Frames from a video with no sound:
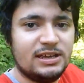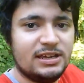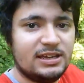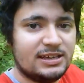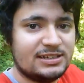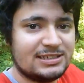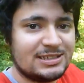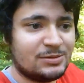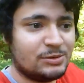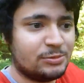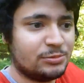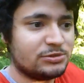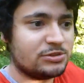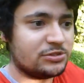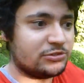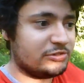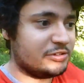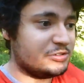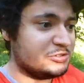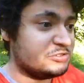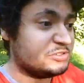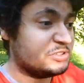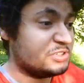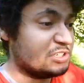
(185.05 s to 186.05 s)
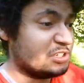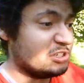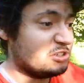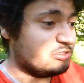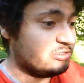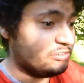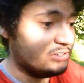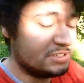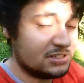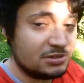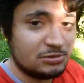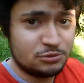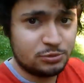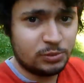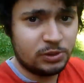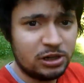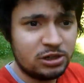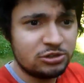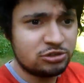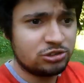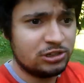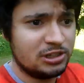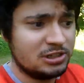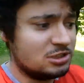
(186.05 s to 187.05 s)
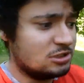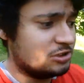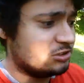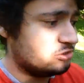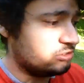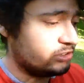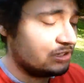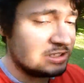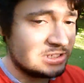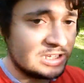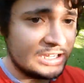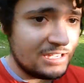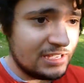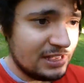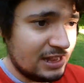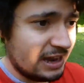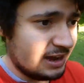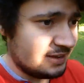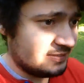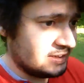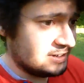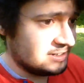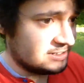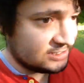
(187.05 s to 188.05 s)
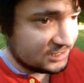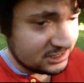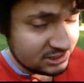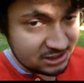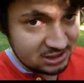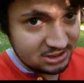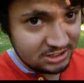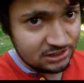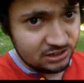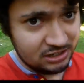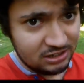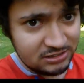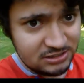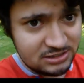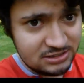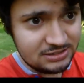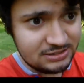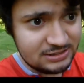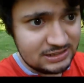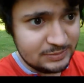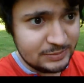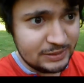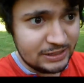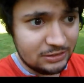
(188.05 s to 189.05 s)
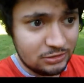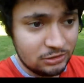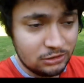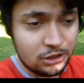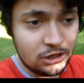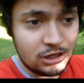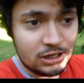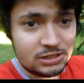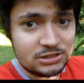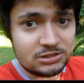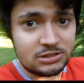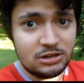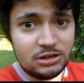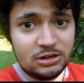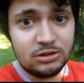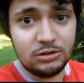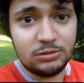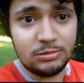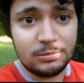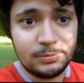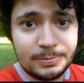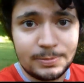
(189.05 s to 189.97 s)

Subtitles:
Except it wasn't 360 degrees, it was 180 degrees, and they digitally enhanced it to make it look like a circle.